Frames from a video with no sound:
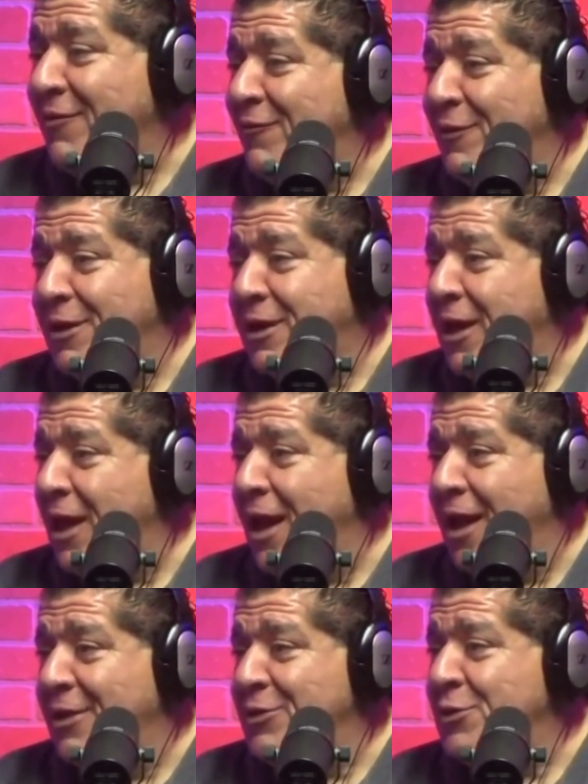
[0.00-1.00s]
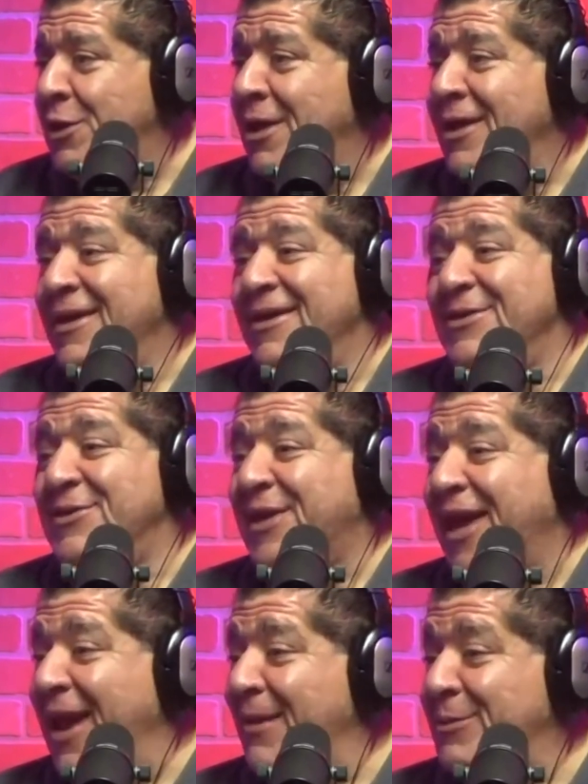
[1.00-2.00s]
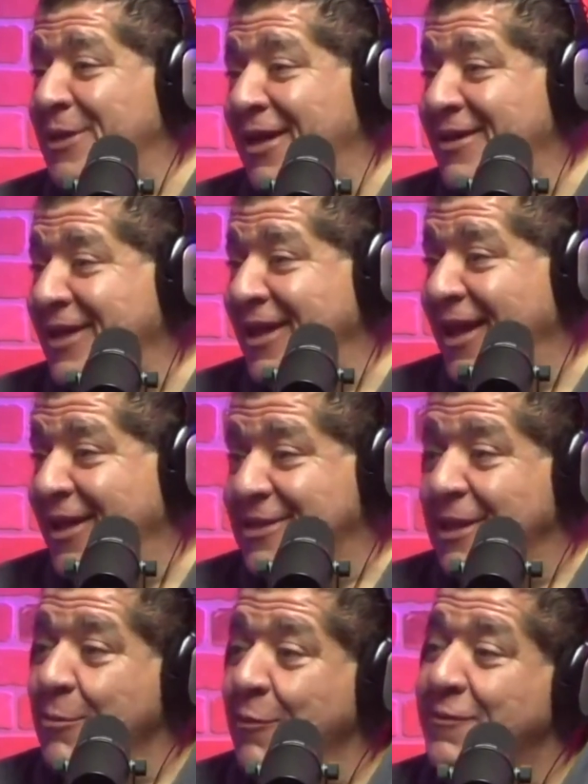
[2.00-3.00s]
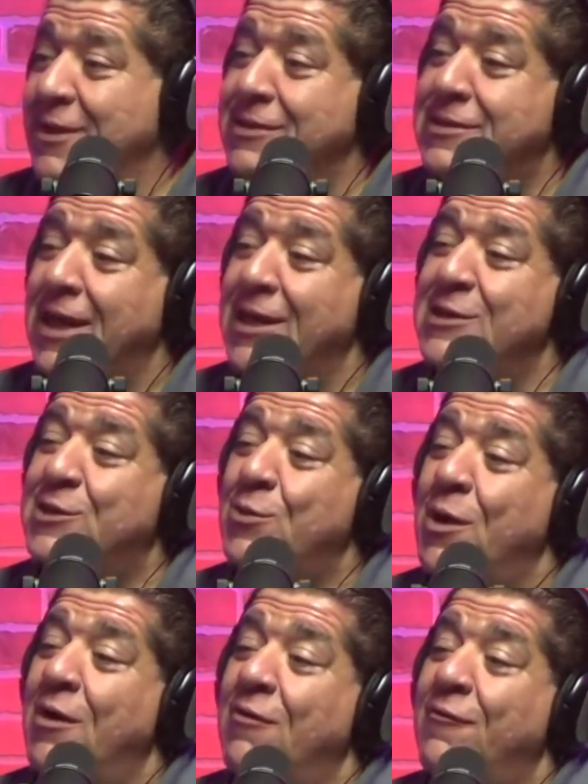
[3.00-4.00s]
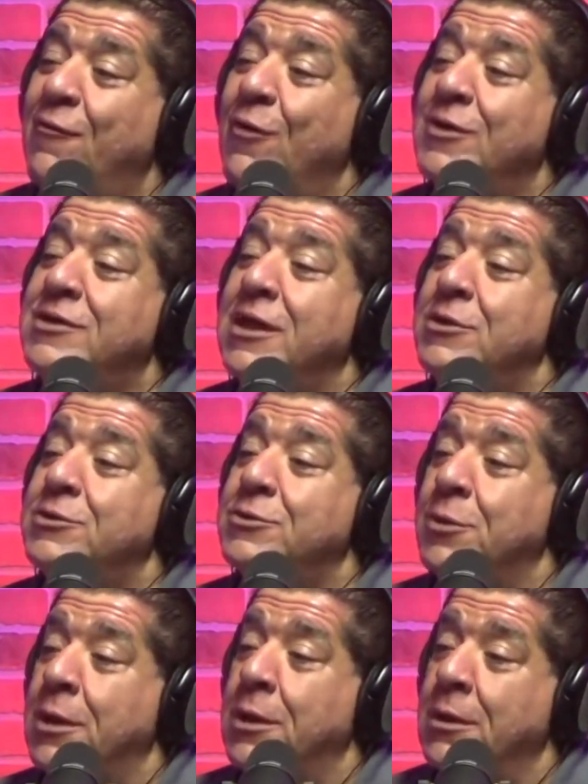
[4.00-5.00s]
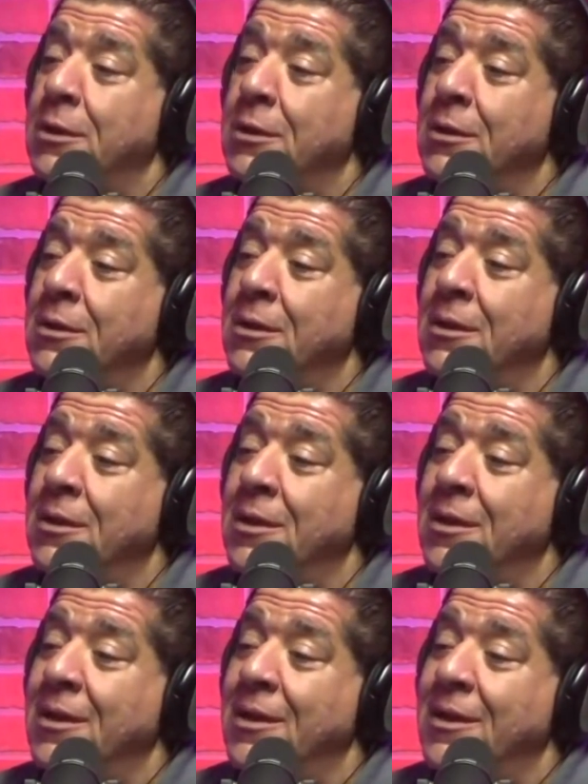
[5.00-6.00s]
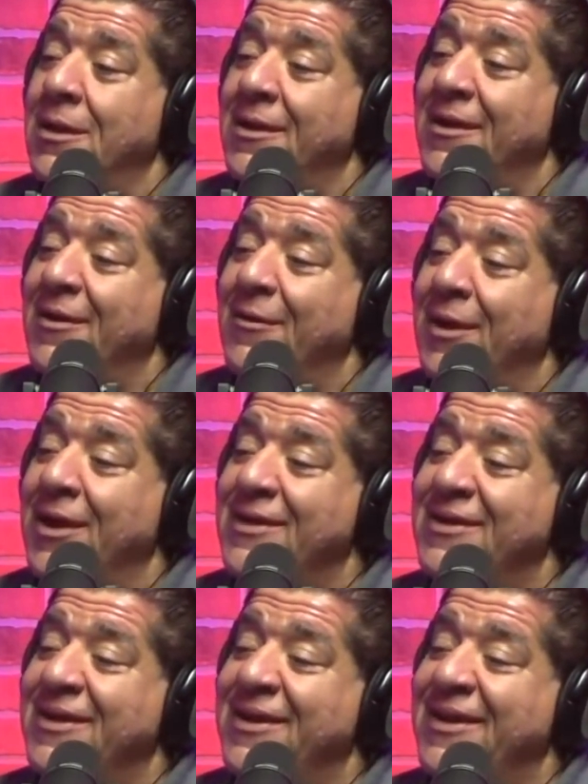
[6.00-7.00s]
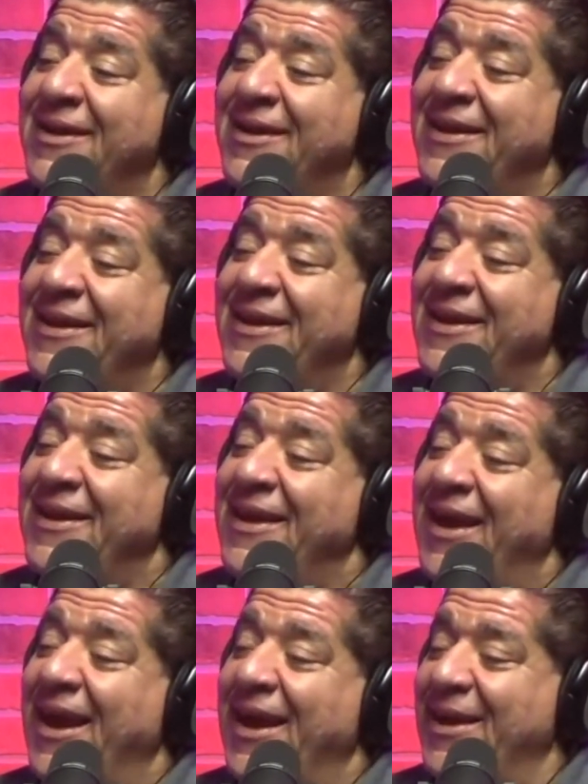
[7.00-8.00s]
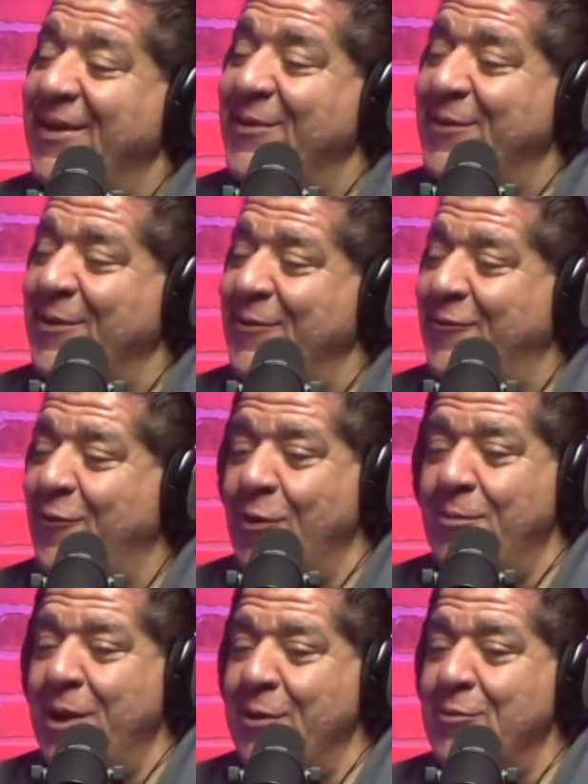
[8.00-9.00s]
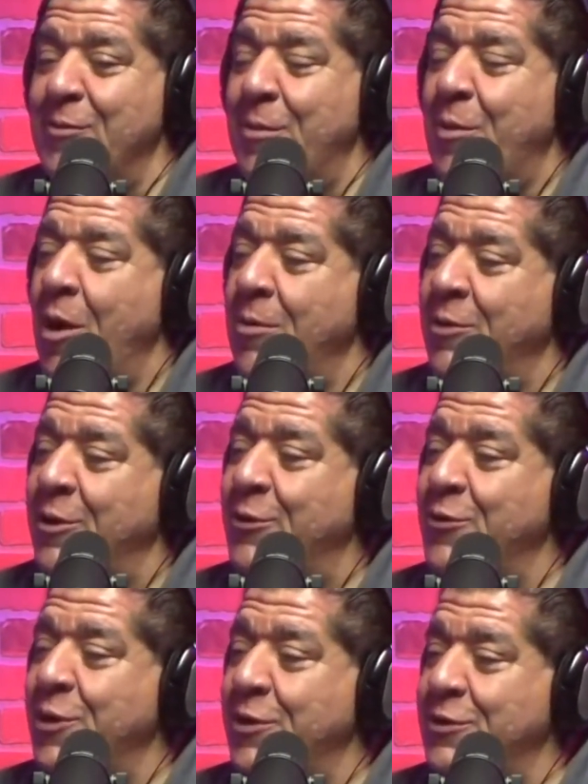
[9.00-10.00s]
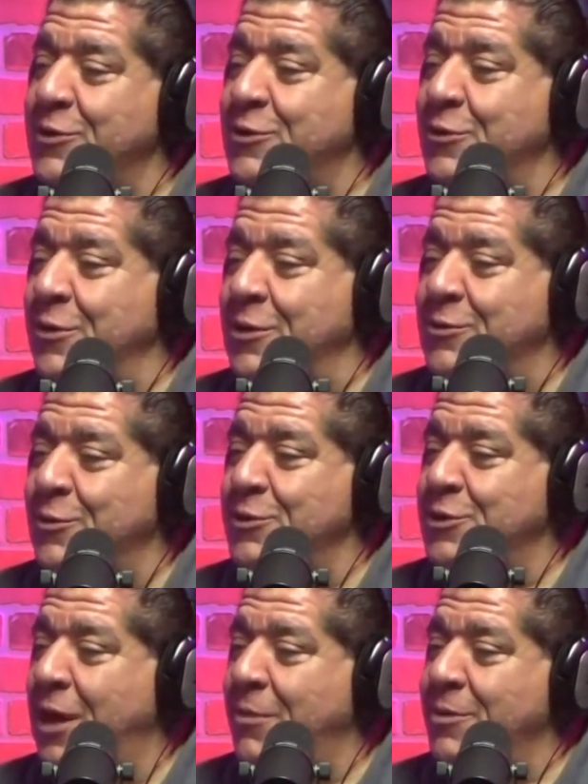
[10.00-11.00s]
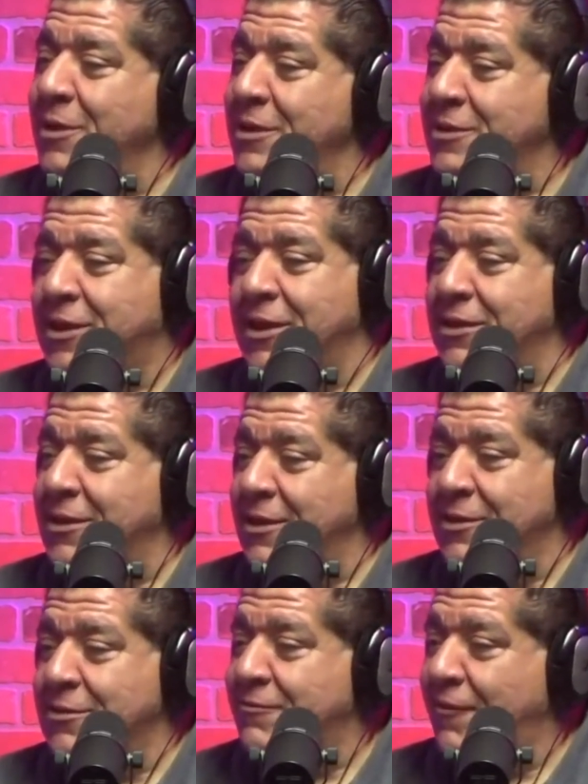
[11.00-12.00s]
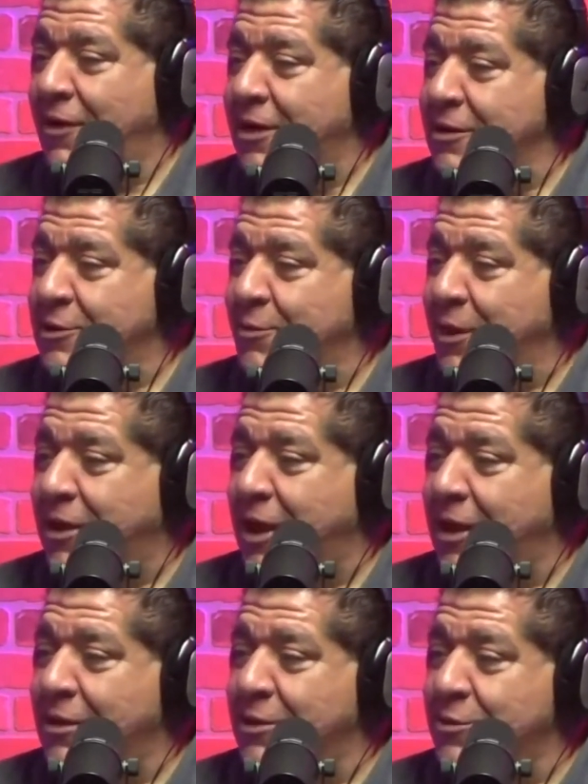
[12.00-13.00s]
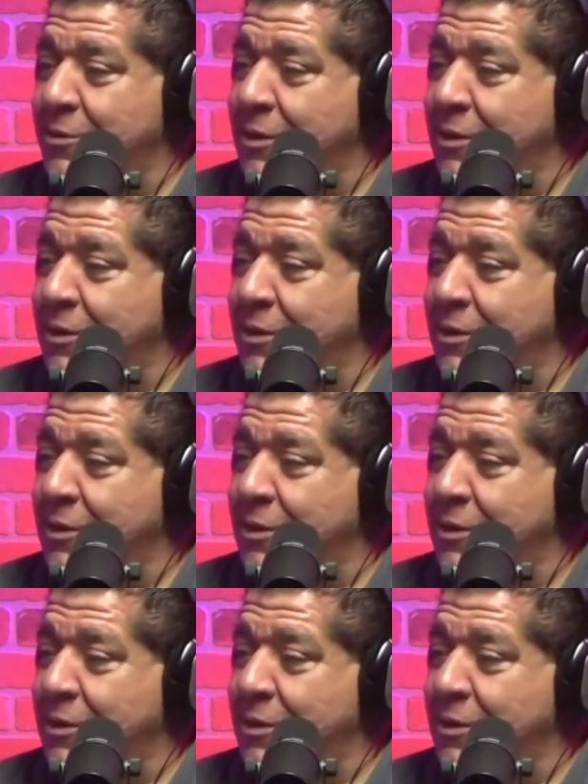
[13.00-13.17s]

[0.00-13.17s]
full of cash, scams out the ass. I moved to 1012 14th Street. All right. I had a four-bedroom apartment with three other students. One Japanese kid didn't fucking speak English,